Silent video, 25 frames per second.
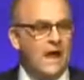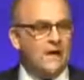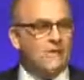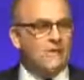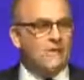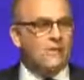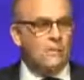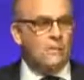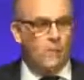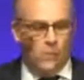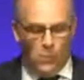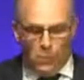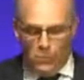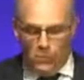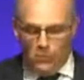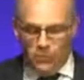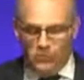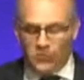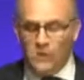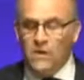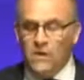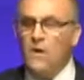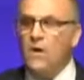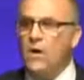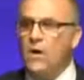and
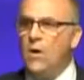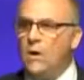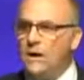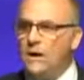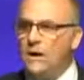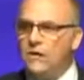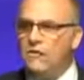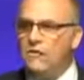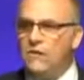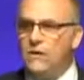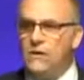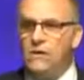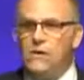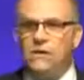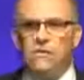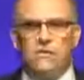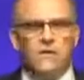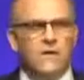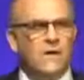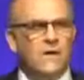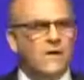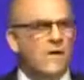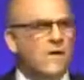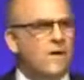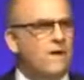support on
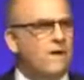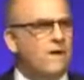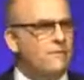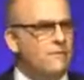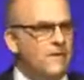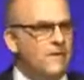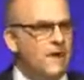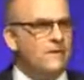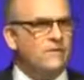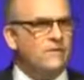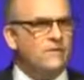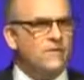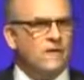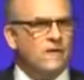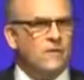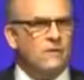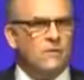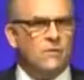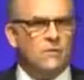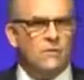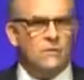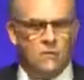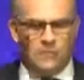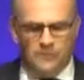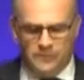issues facing
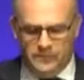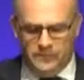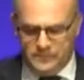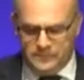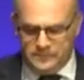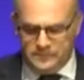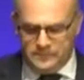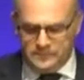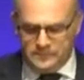us all.